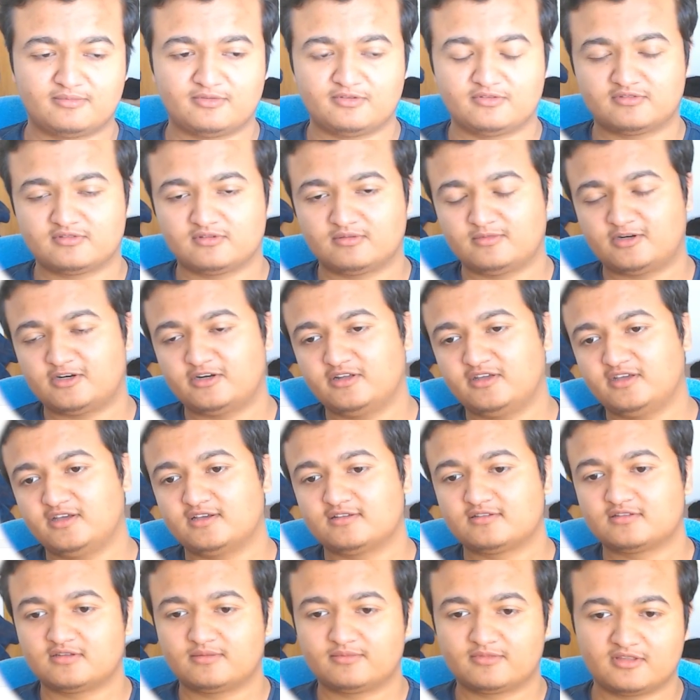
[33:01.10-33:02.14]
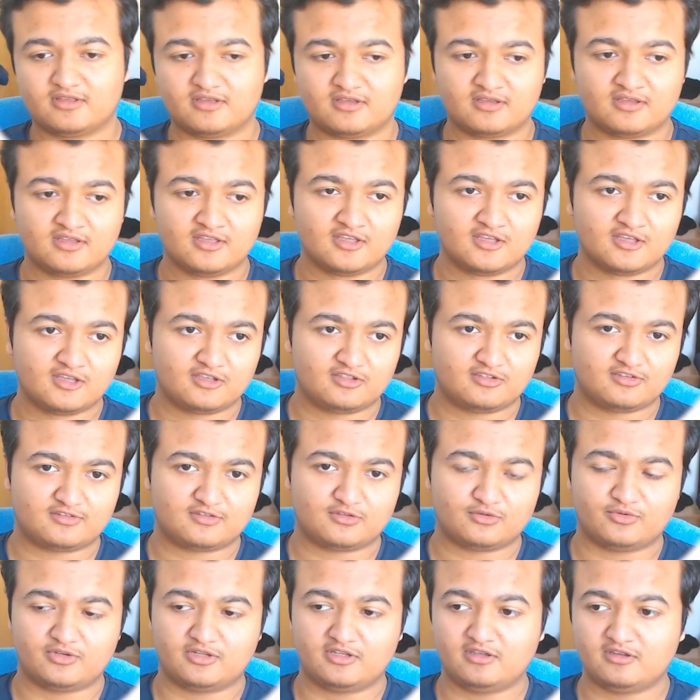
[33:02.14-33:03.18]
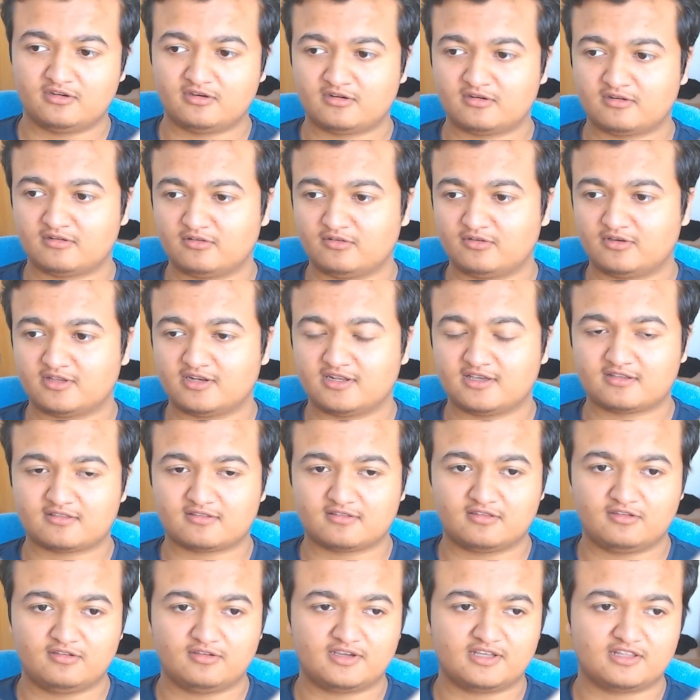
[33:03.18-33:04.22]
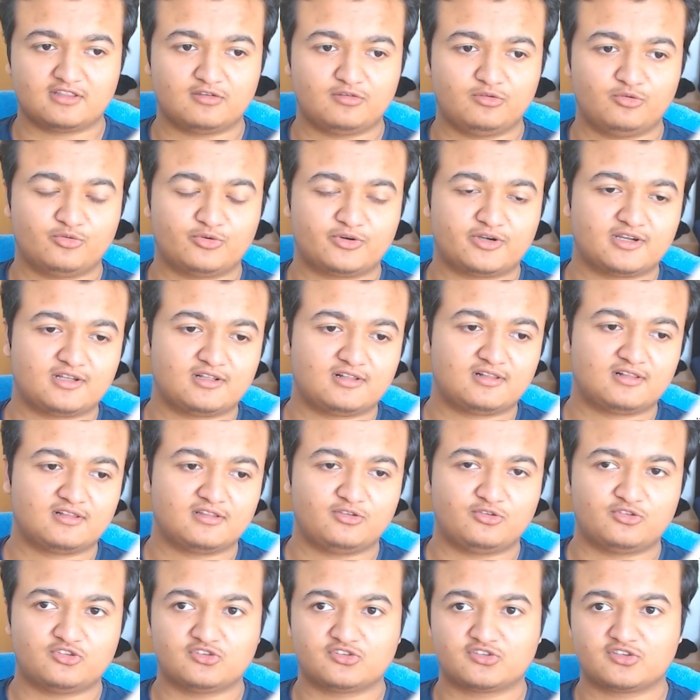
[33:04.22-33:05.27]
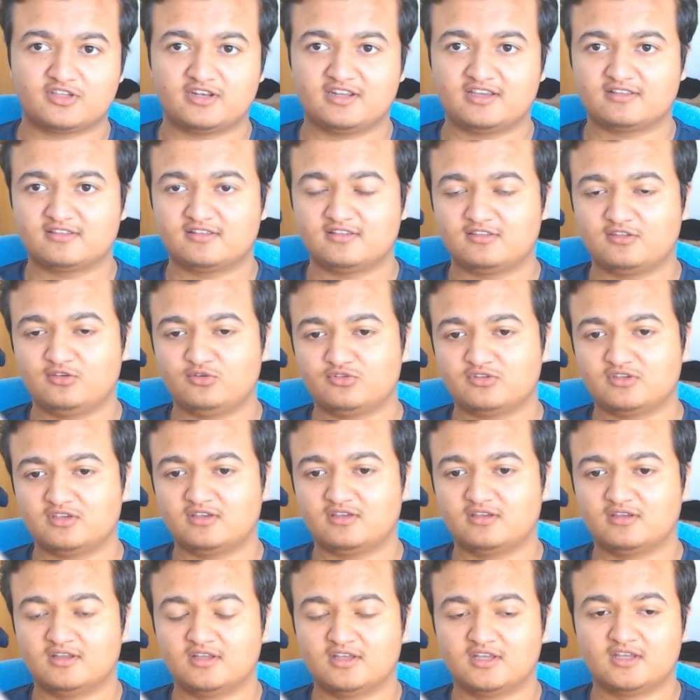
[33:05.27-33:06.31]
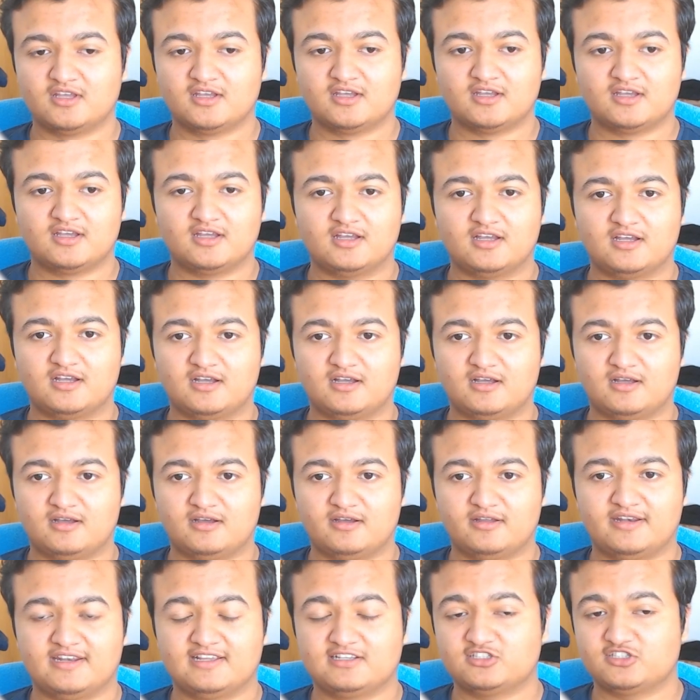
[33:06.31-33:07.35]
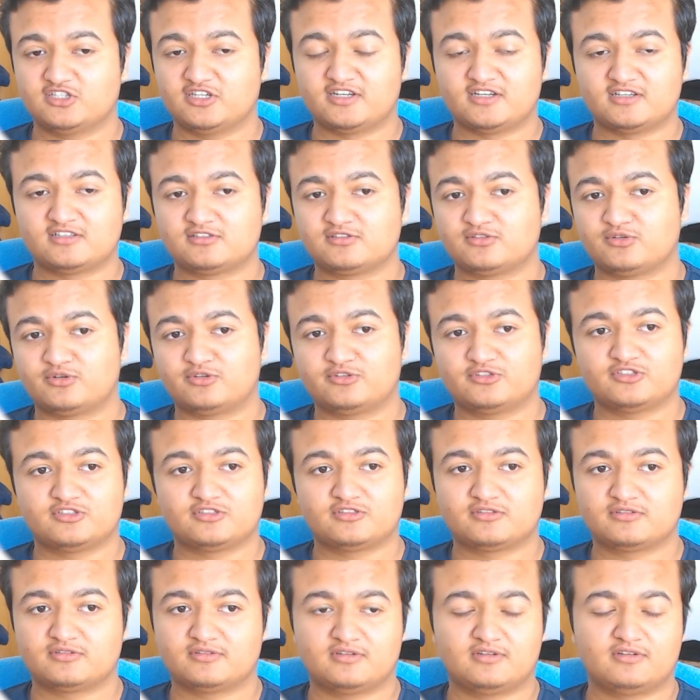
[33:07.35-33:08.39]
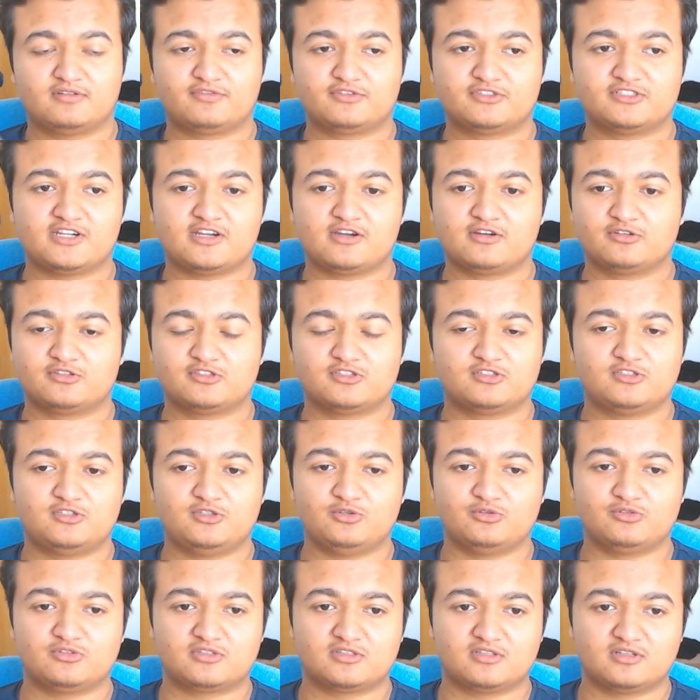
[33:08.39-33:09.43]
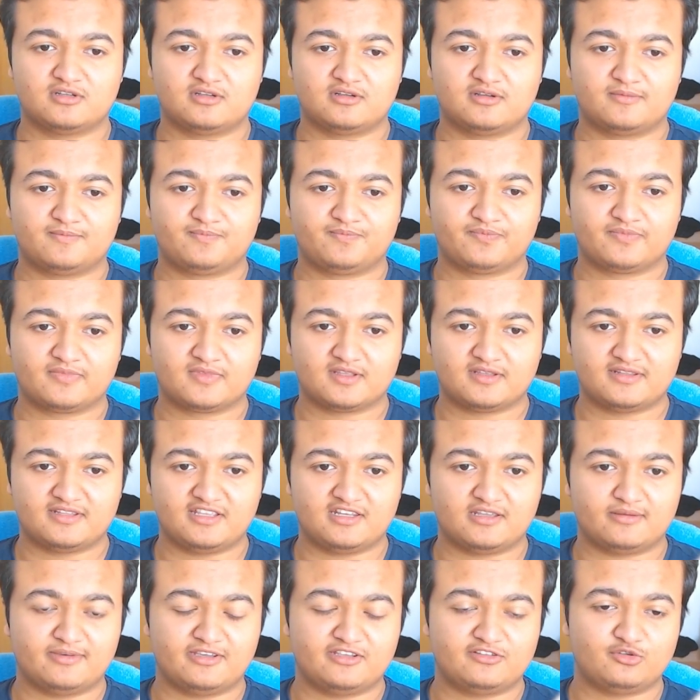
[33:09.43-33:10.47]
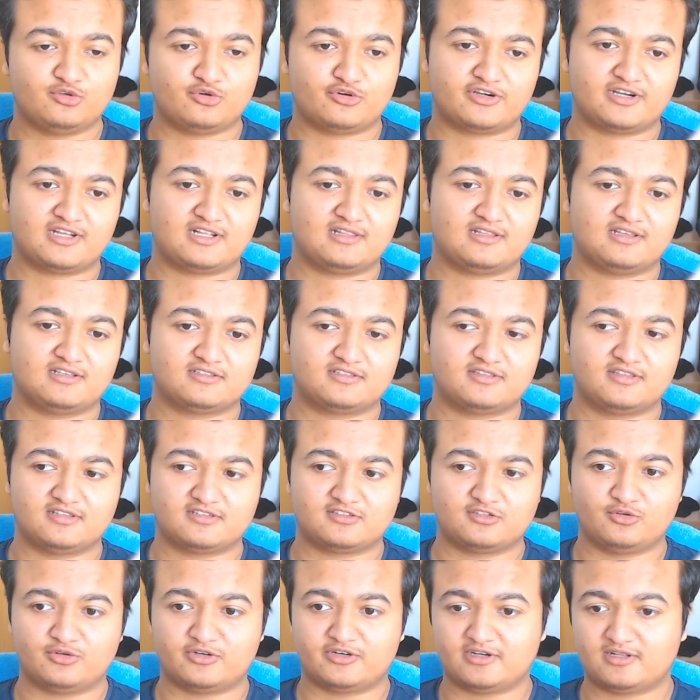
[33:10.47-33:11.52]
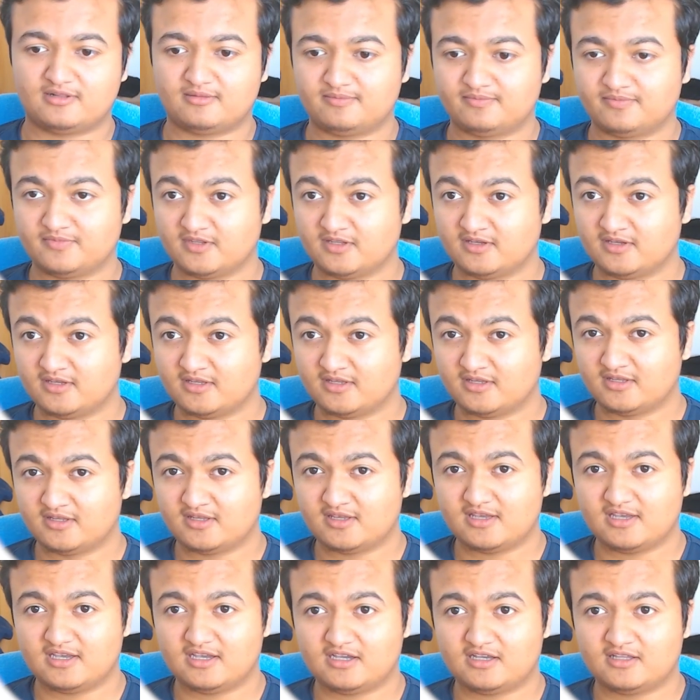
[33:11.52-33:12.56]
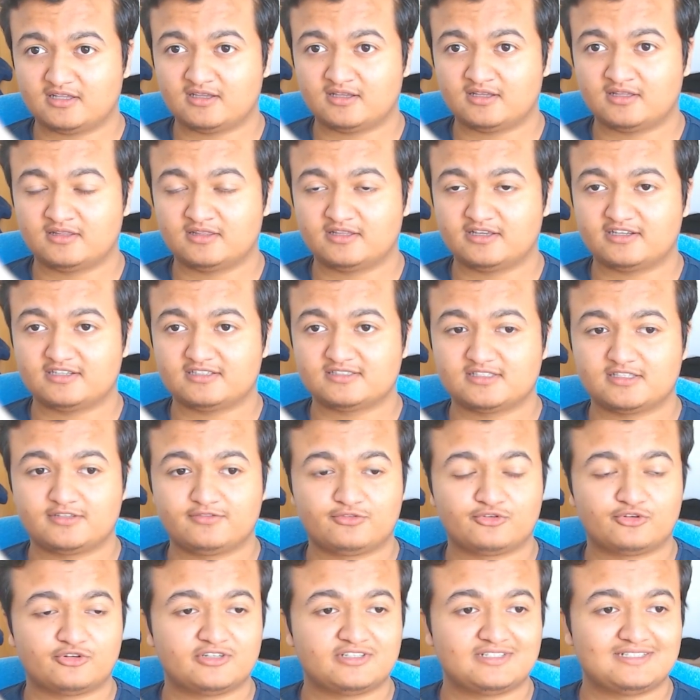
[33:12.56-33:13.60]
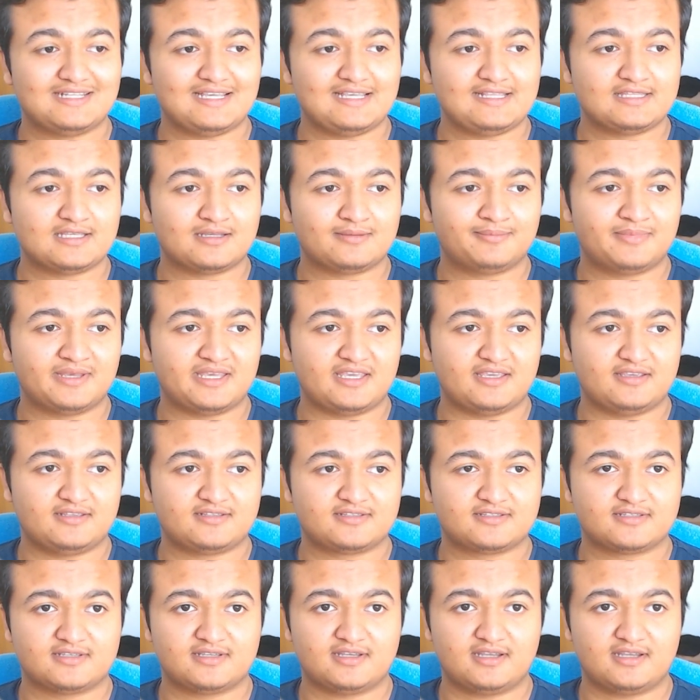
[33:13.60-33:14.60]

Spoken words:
on some RDS something. Just do it here. You connect. You get the URL. You just connect it using Next.js, or just for Django, just use the database URL as this URL. And that is it for database.